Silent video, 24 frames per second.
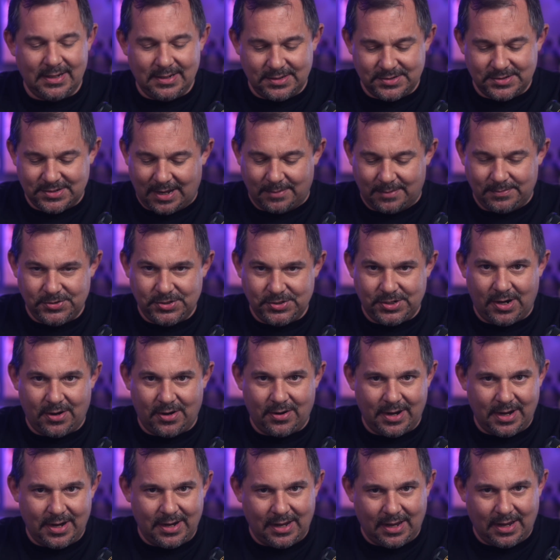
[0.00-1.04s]
to stop
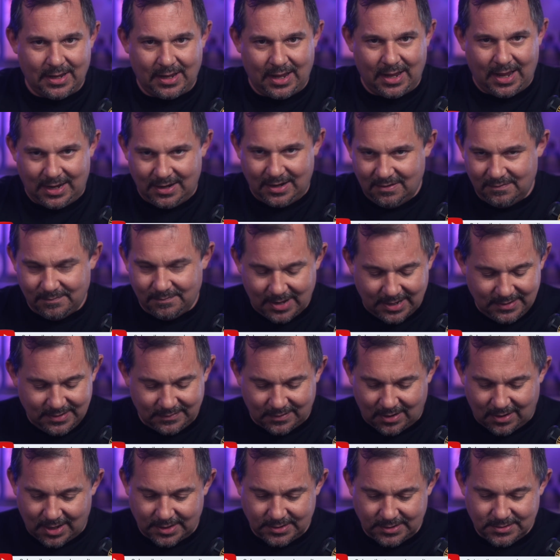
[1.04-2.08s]
sharing any of my
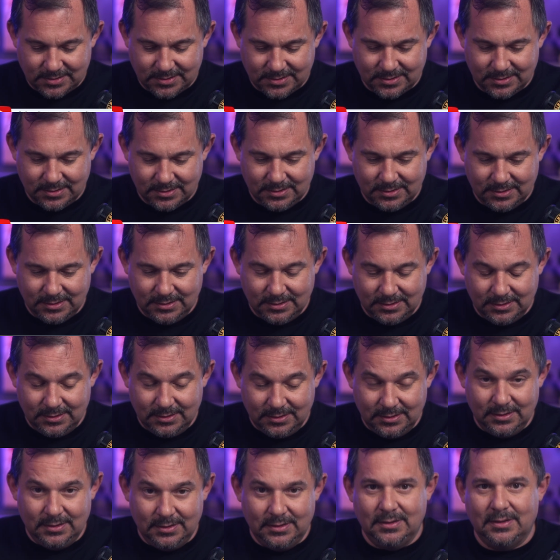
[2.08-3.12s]
thoughts,
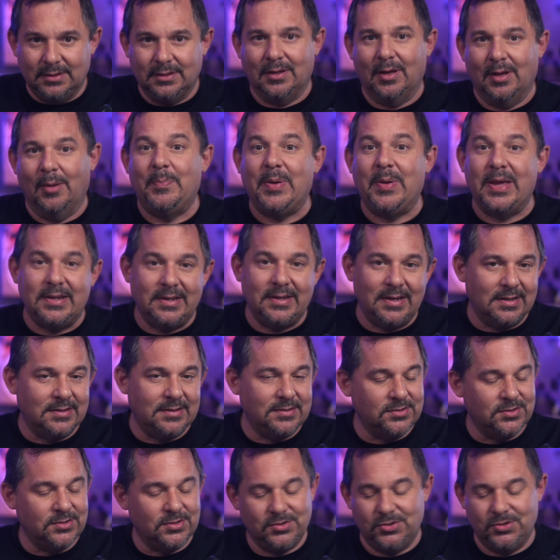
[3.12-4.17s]

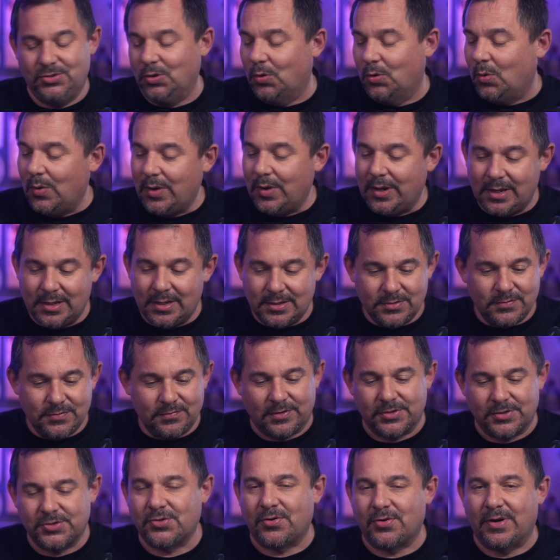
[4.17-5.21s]
opinions, joys,
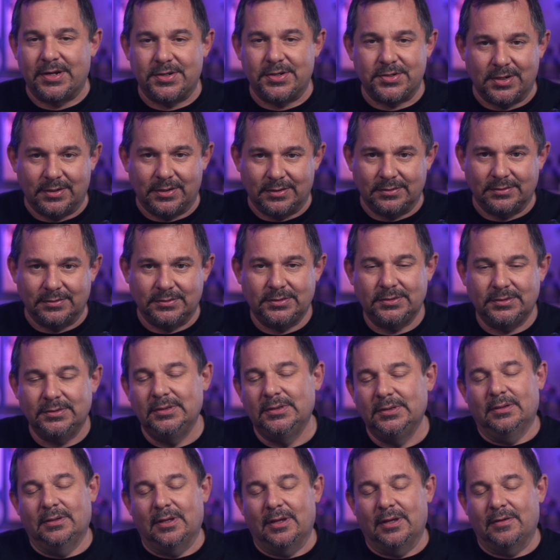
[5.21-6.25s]
frustrations.
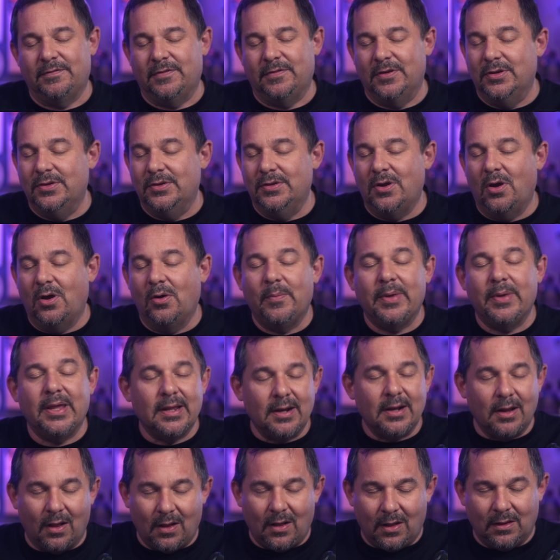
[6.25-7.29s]
If you know me at
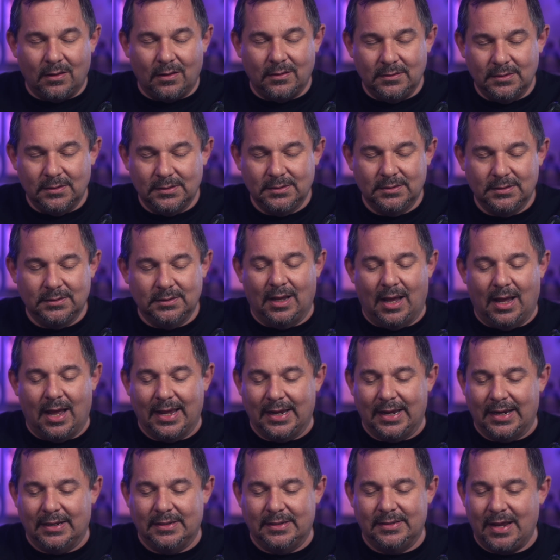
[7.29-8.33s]
all,
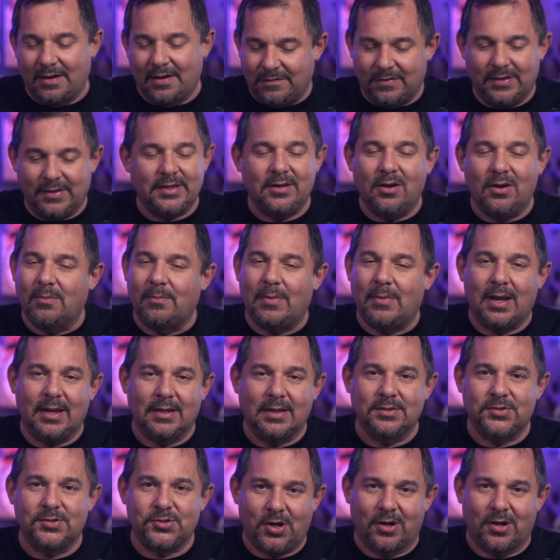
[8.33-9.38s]
I definitely don't
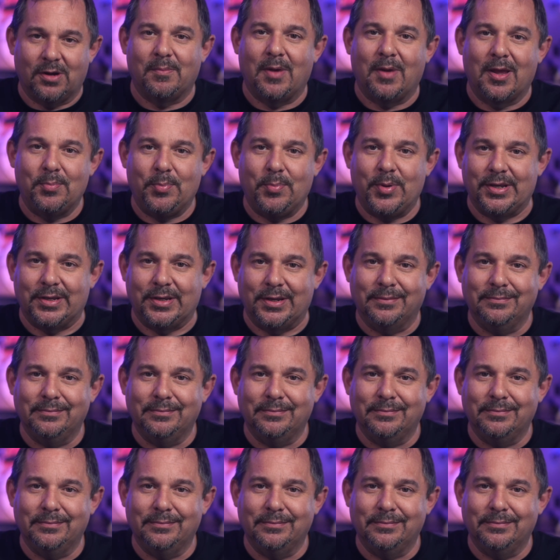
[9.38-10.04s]
mind sharing my opinion,